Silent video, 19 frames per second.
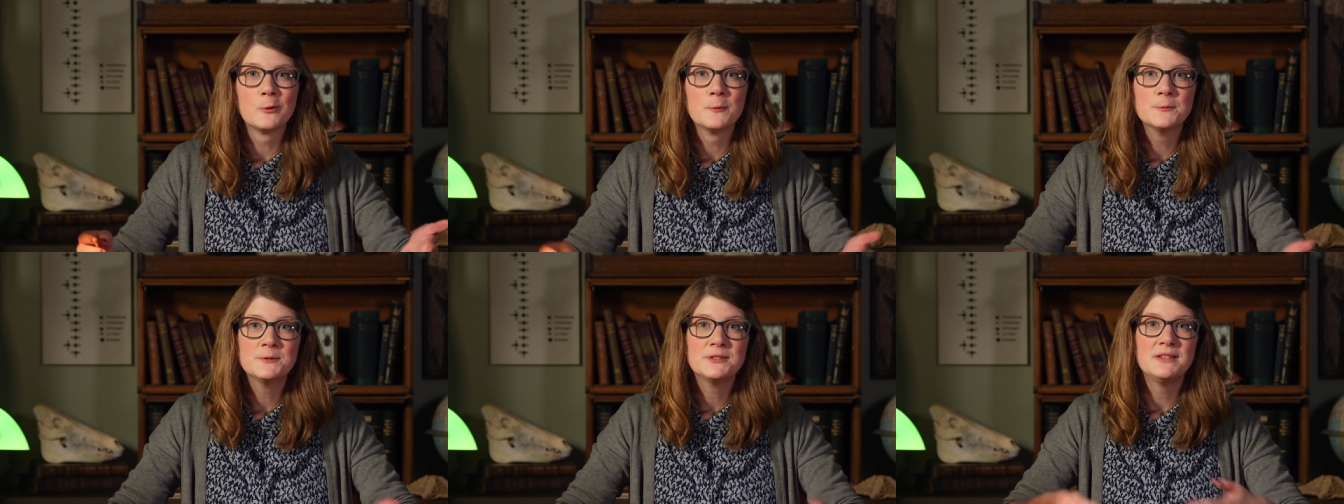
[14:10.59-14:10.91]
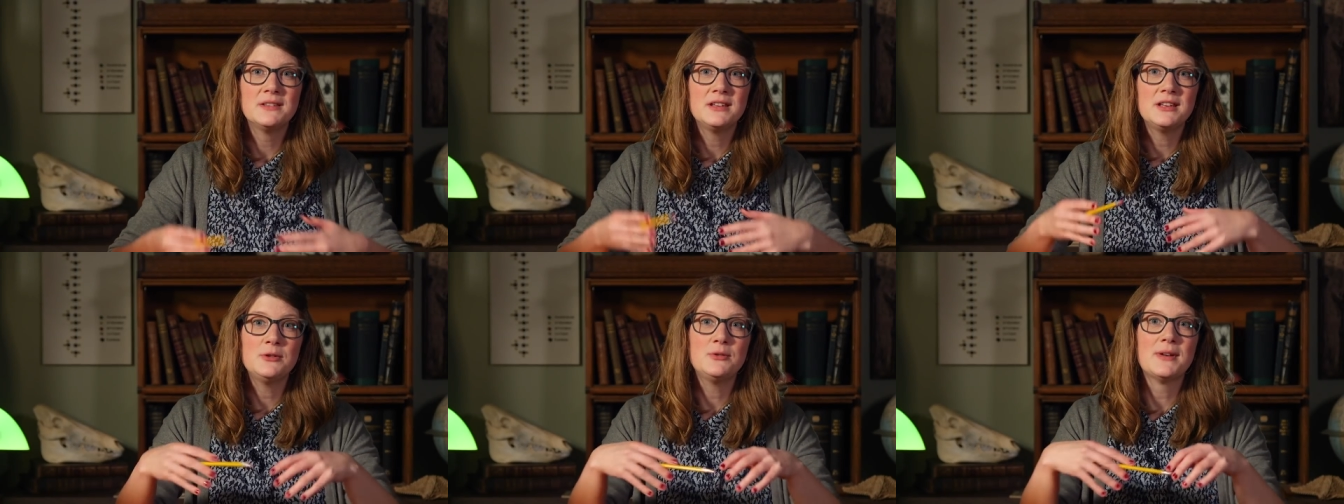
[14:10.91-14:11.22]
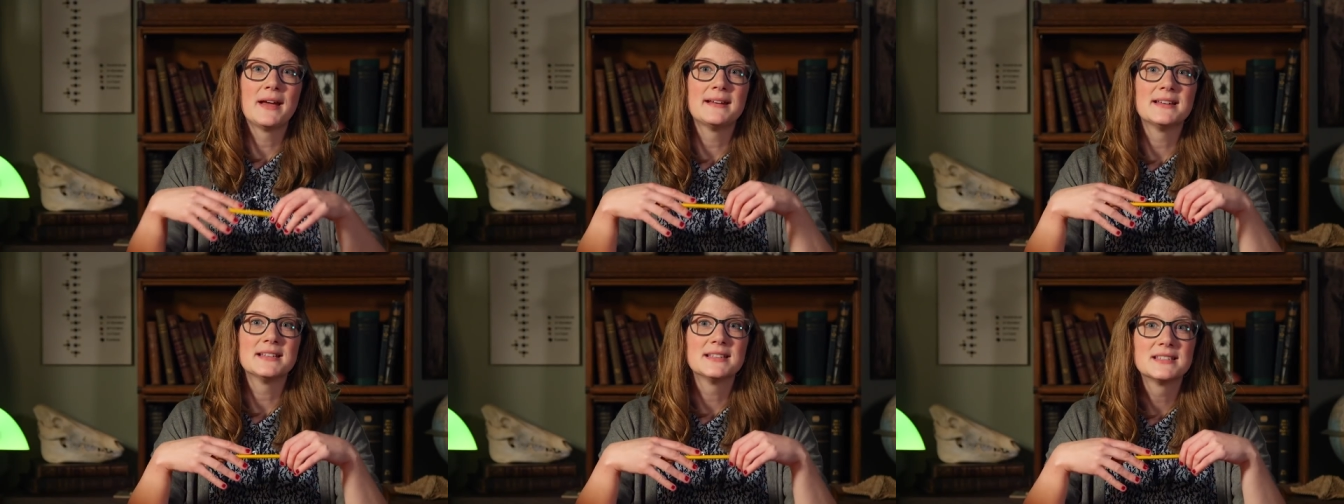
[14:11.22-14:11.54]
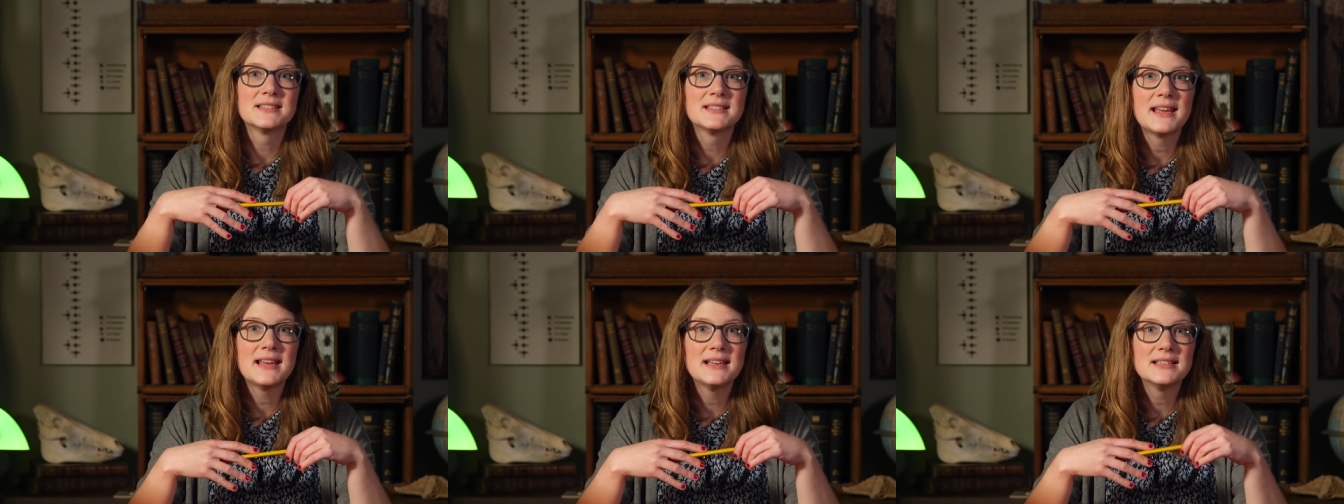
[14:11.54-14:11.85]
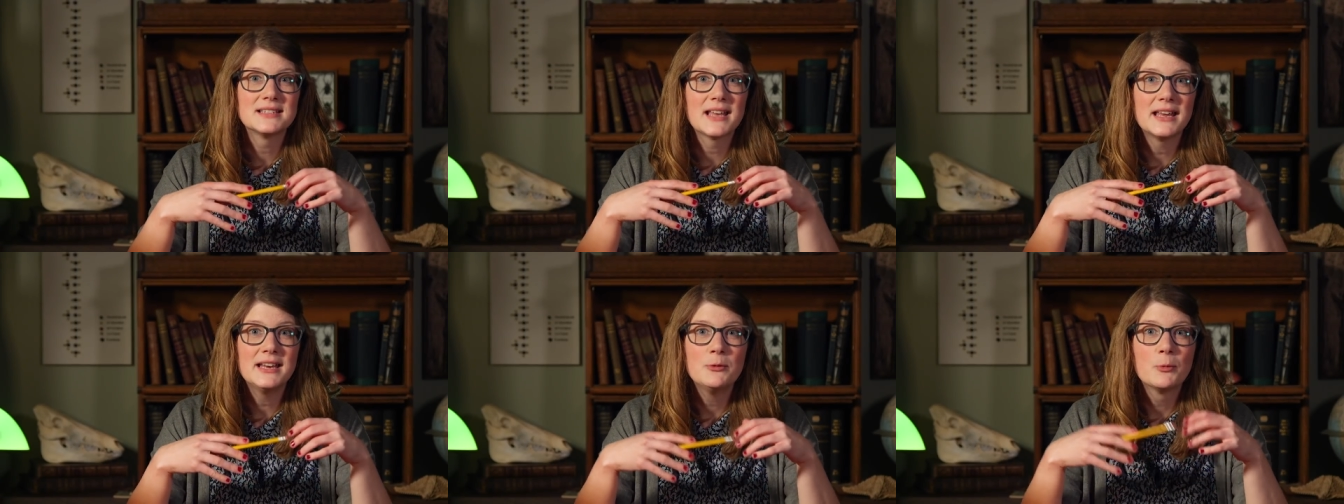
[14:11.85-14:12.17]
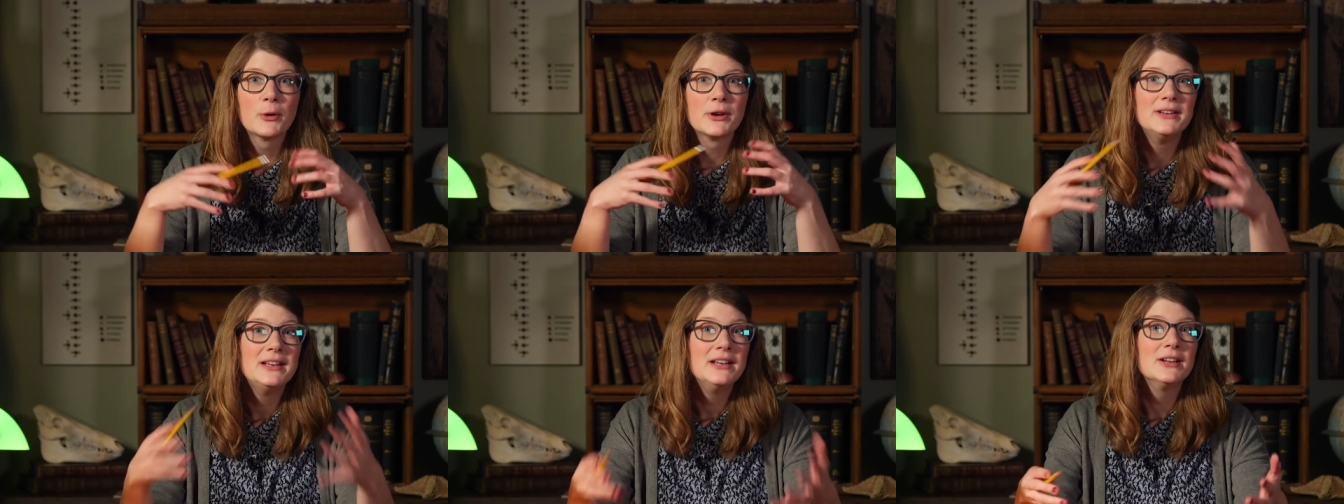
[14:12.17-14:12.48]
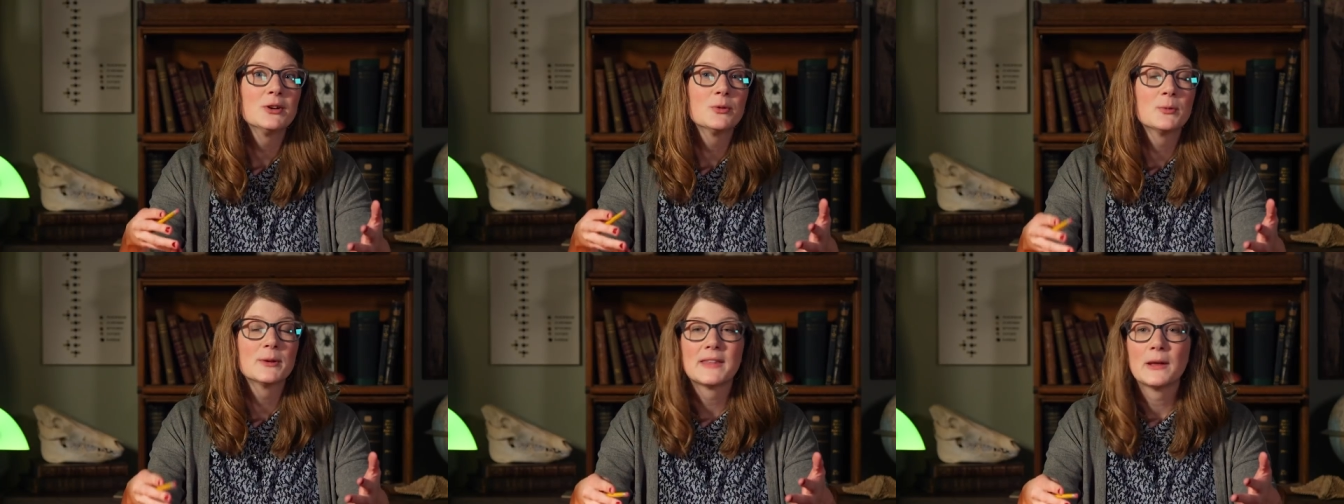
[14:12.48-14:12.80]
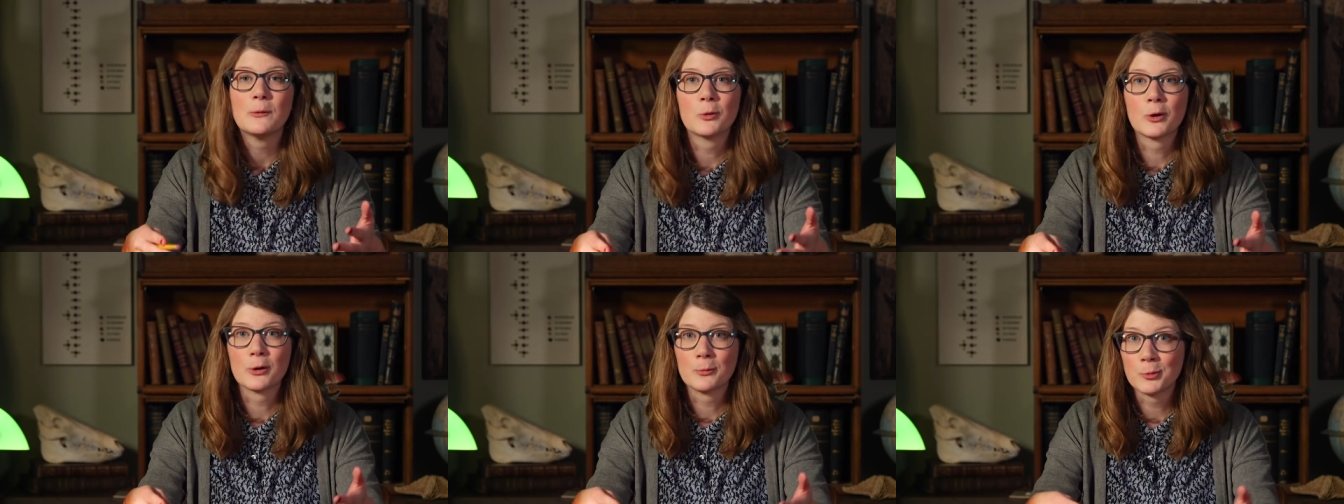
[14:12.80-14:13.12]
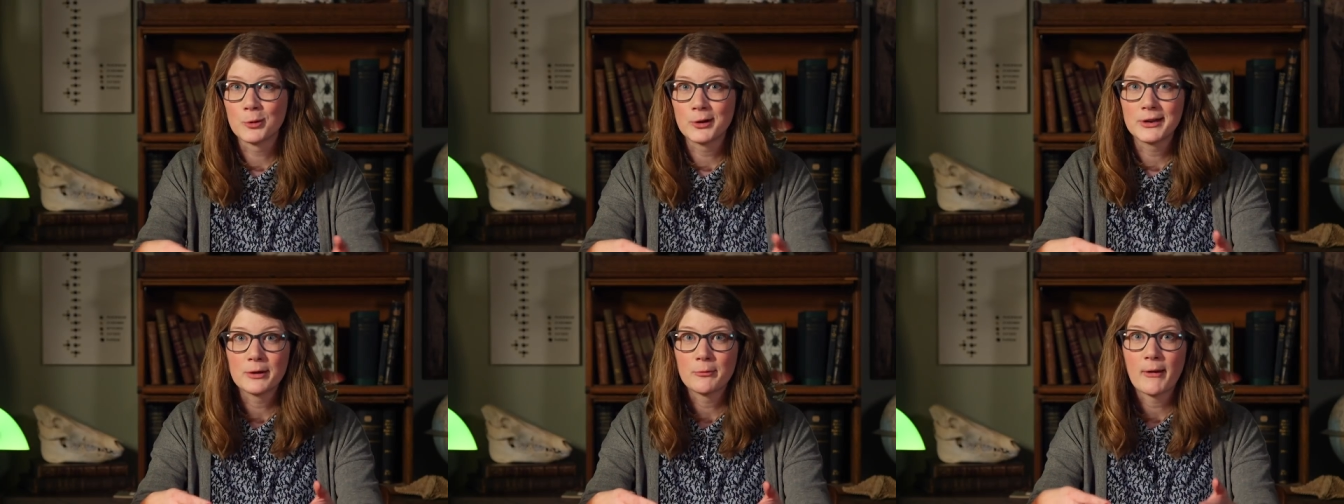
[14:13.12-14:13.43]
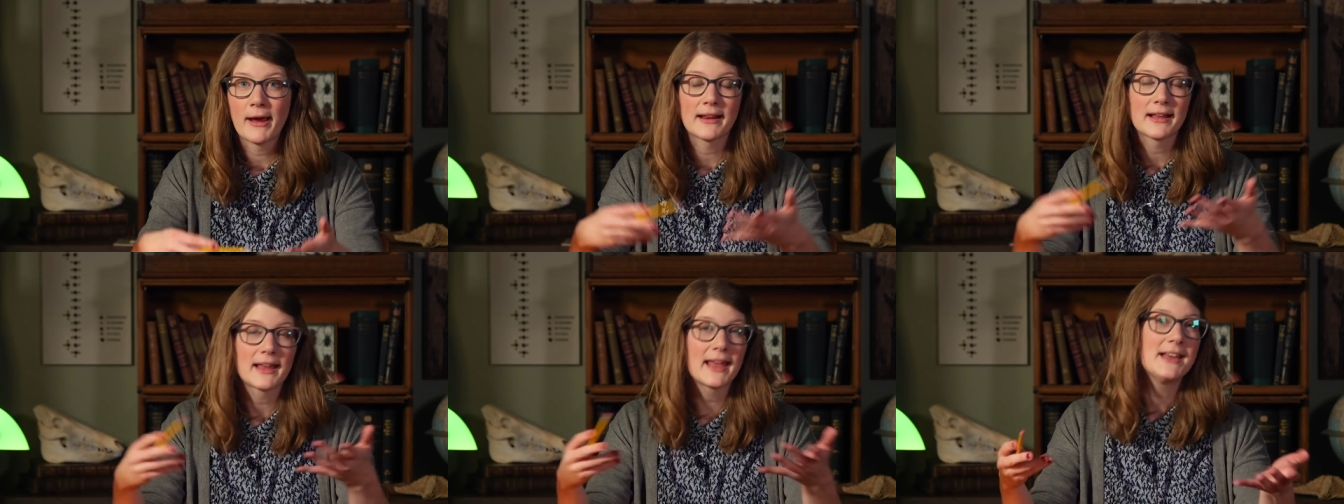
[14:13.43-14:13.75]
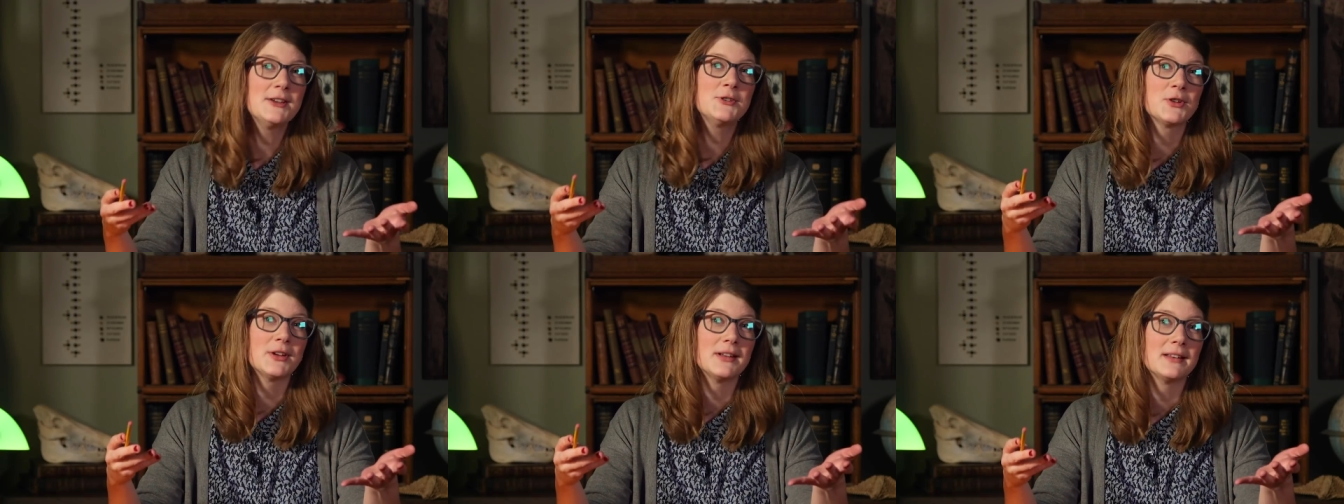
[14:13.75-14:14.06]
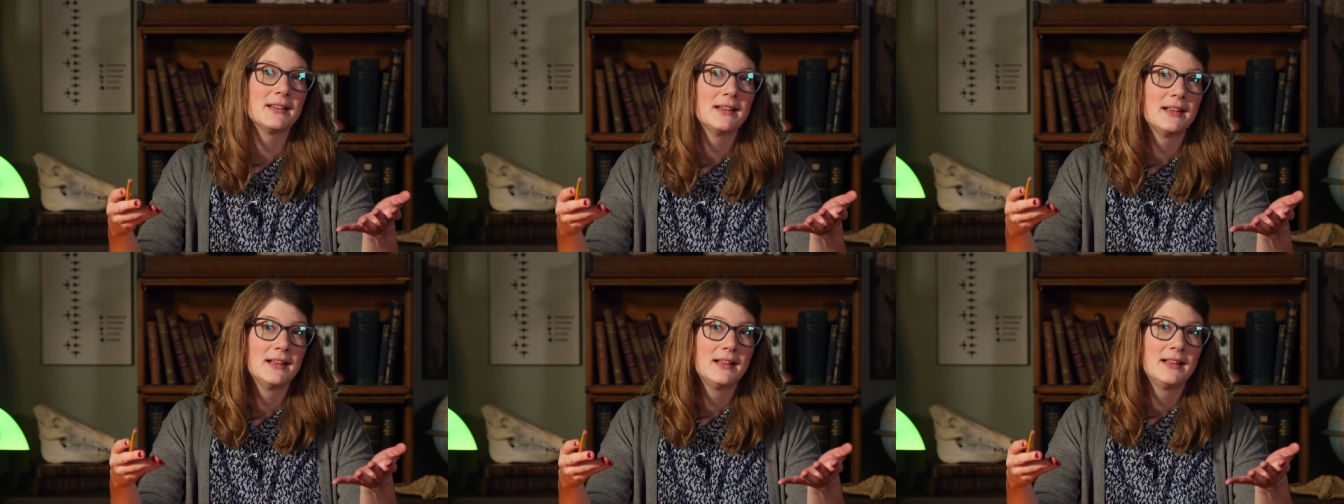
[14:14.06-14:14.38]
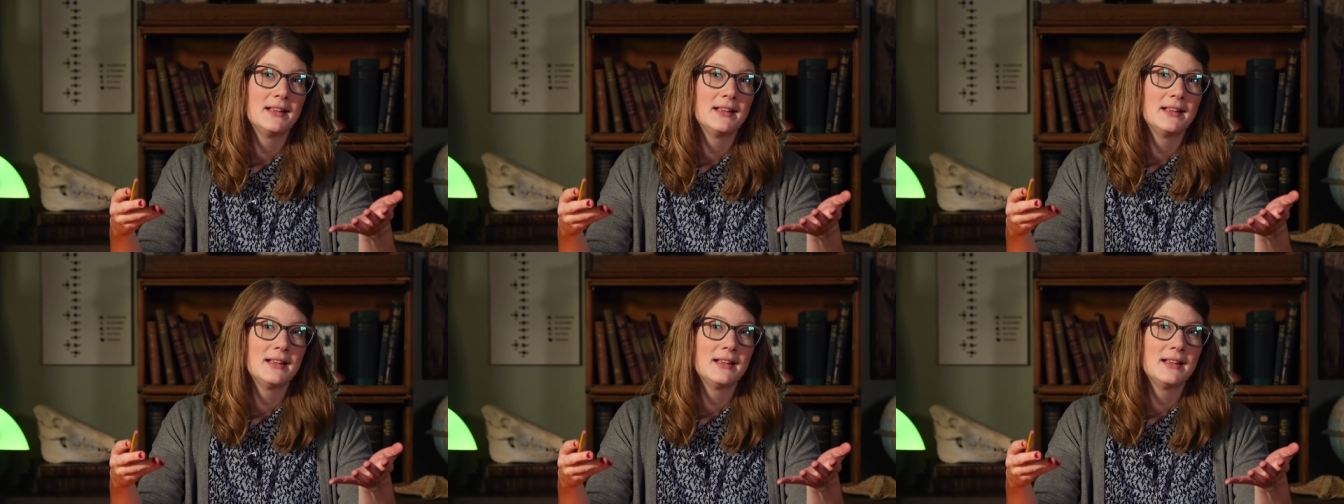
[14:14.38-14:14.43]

wolves in the United States anywhere near what they were pre-eradication.